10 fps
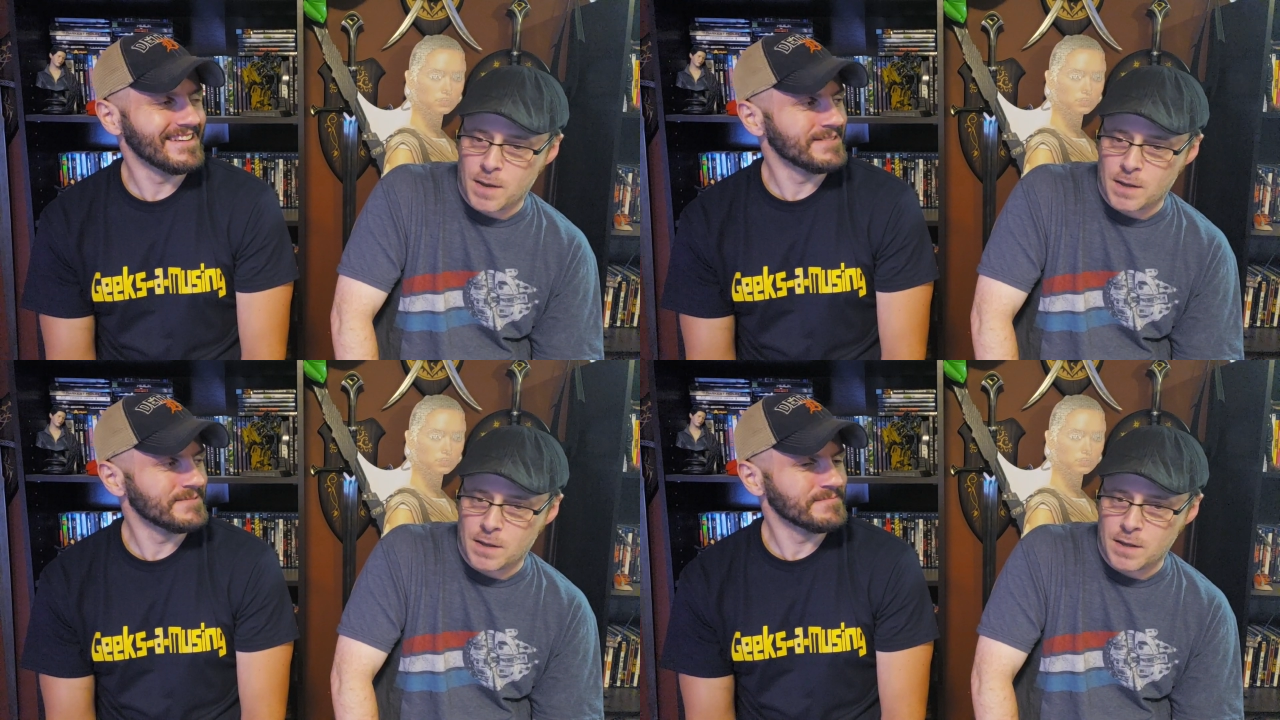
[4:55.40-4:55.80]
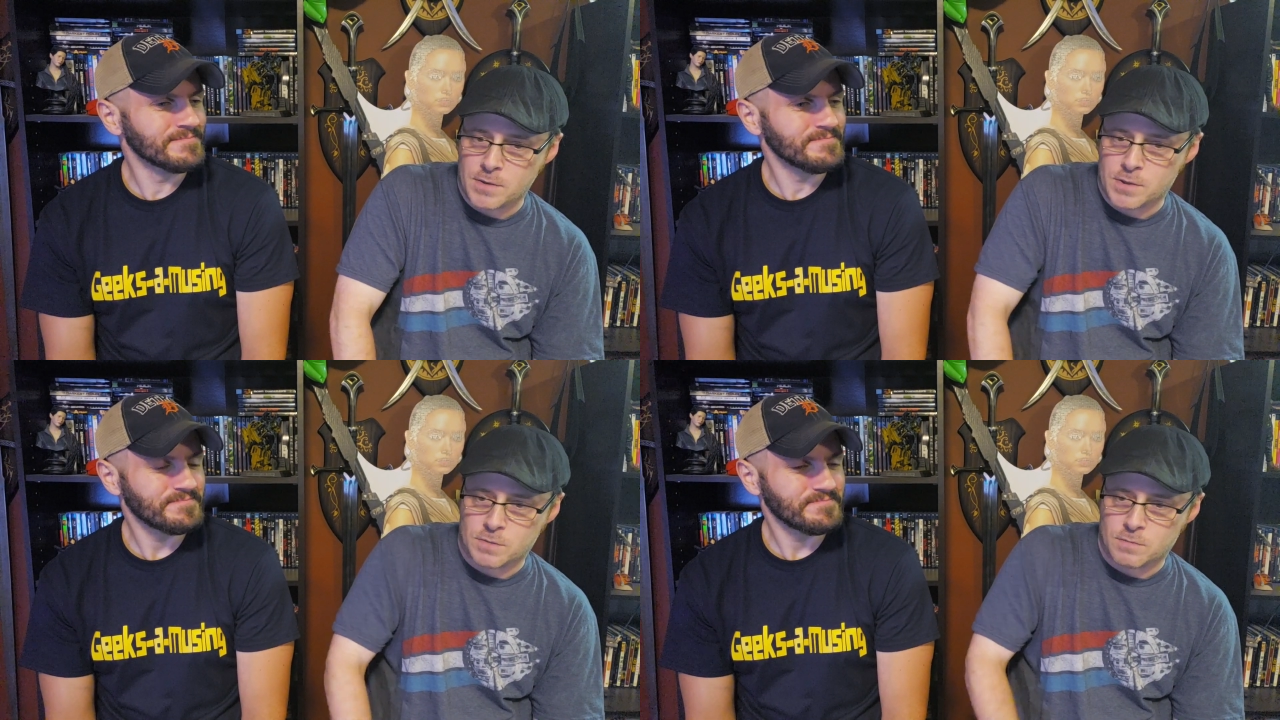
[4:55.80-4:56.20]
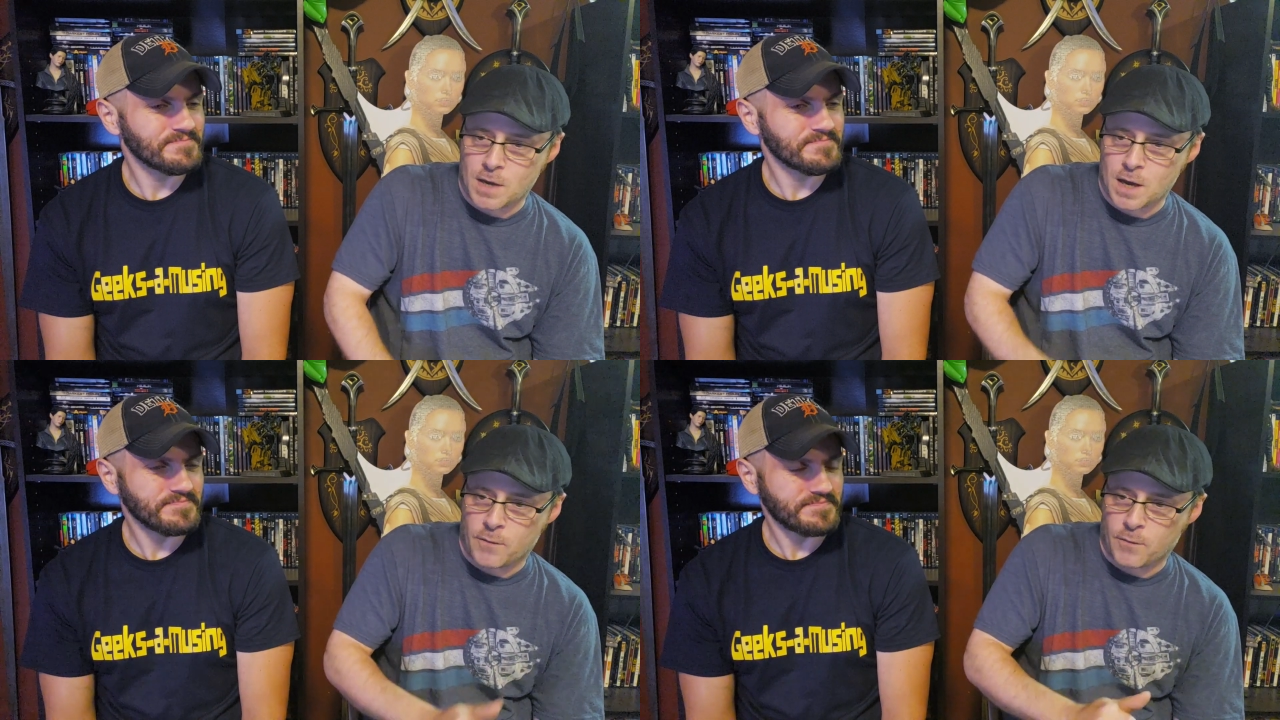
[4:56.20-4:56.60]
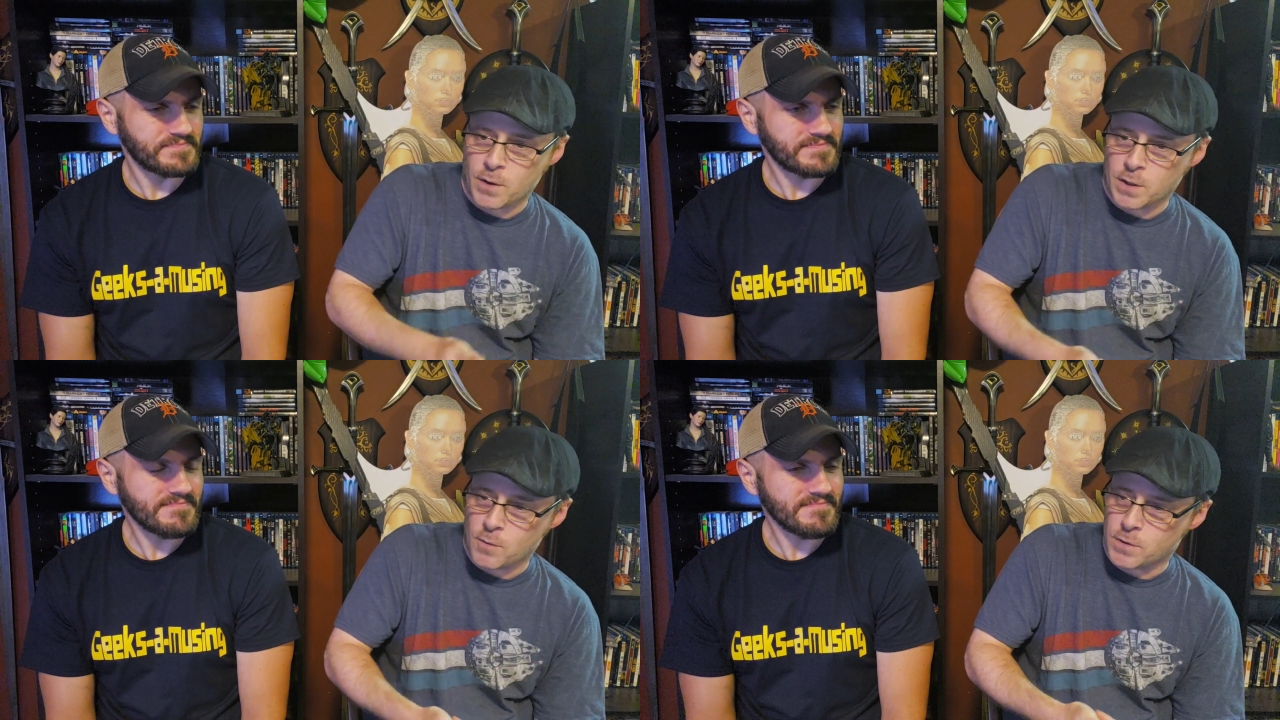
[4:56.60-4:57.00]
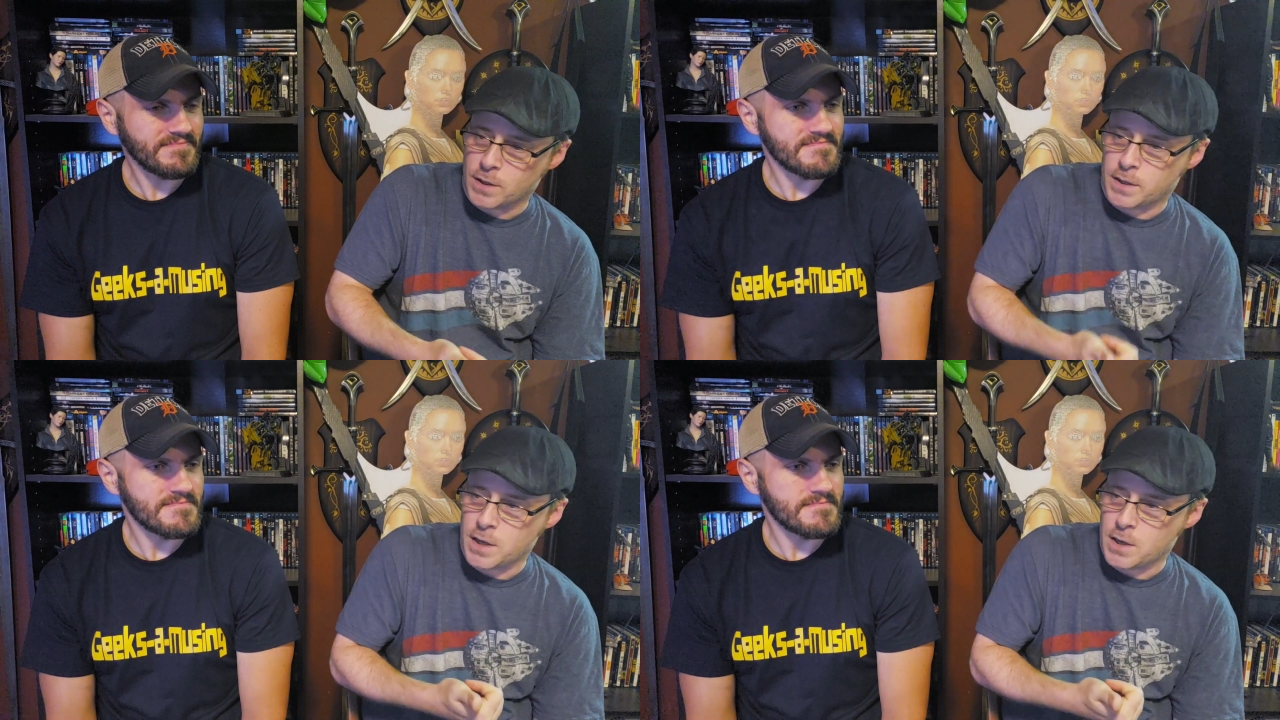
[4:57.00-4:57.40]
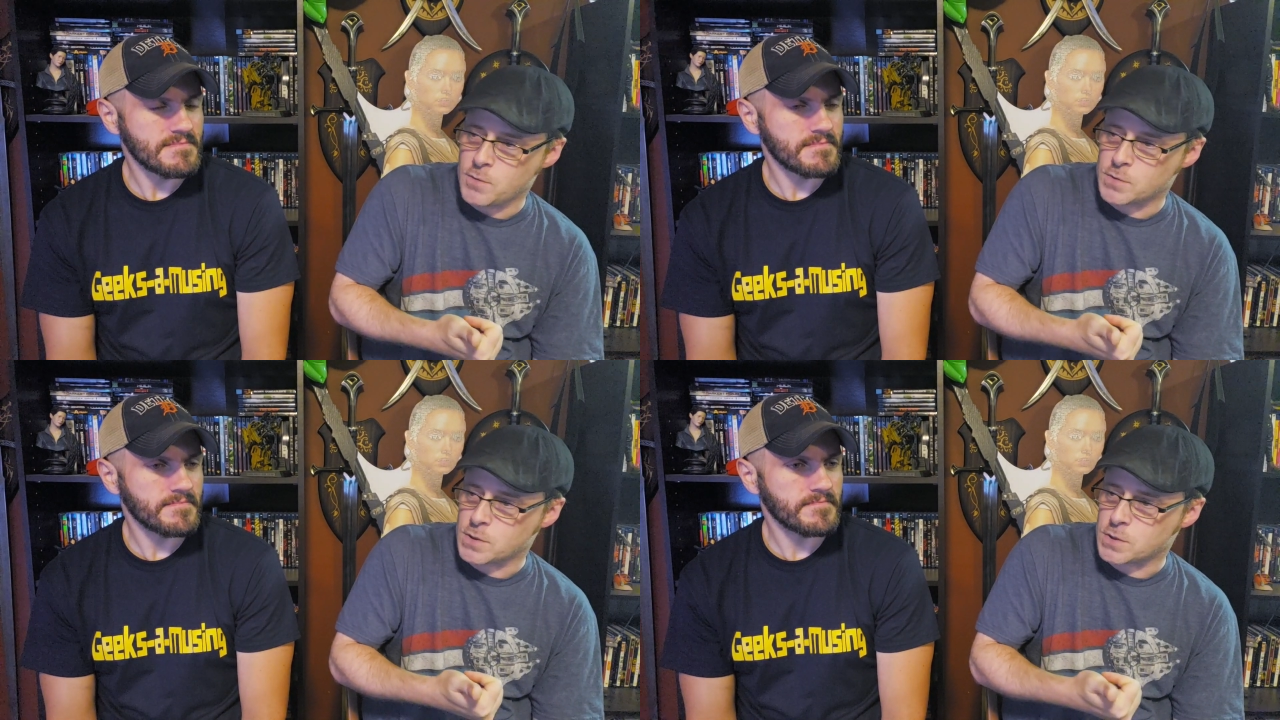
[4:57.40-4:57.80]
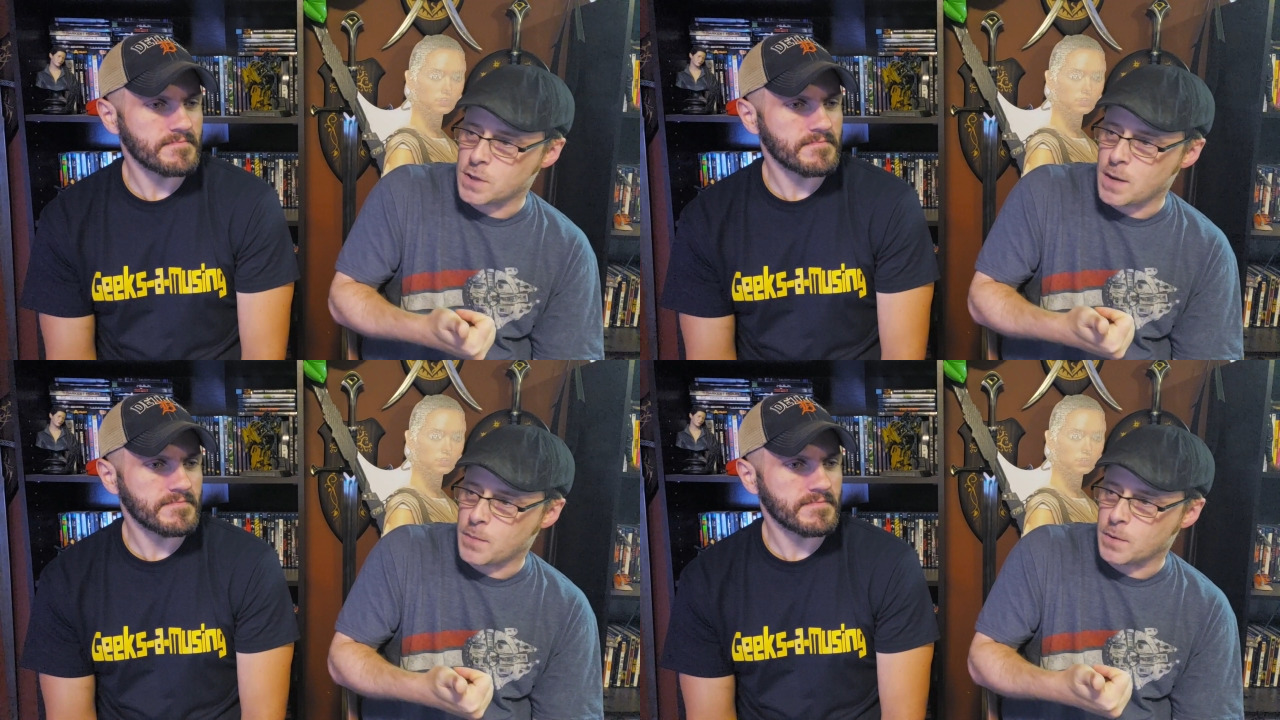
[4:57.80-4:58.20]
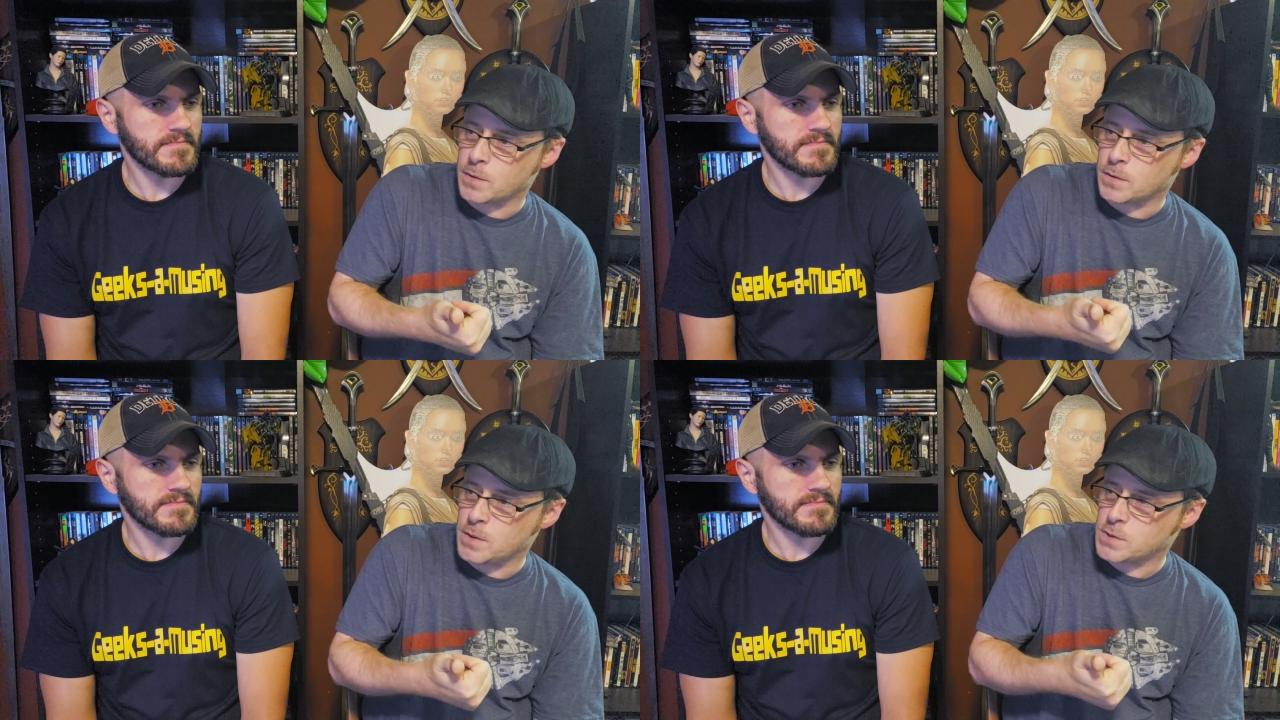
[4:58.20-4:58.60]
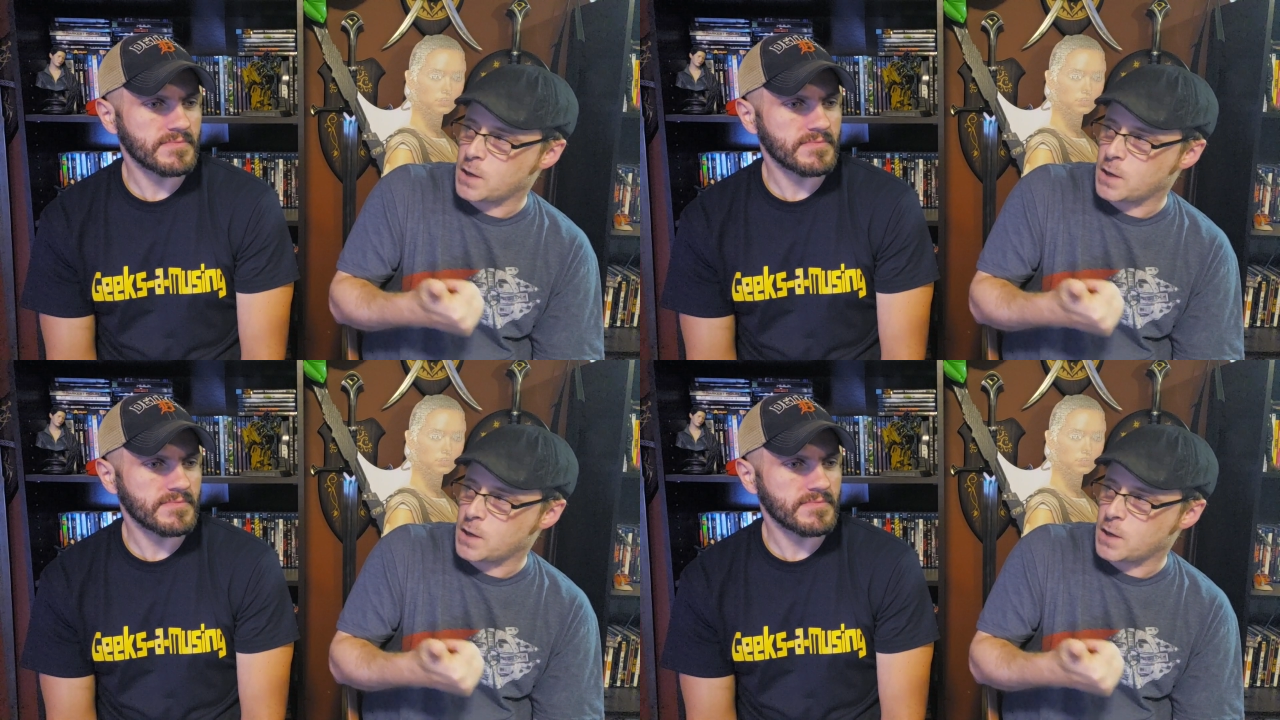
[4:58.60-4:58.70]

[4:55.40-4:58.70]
Speaker 1: he's kind of friendly with the kid who's the sniper. He's got a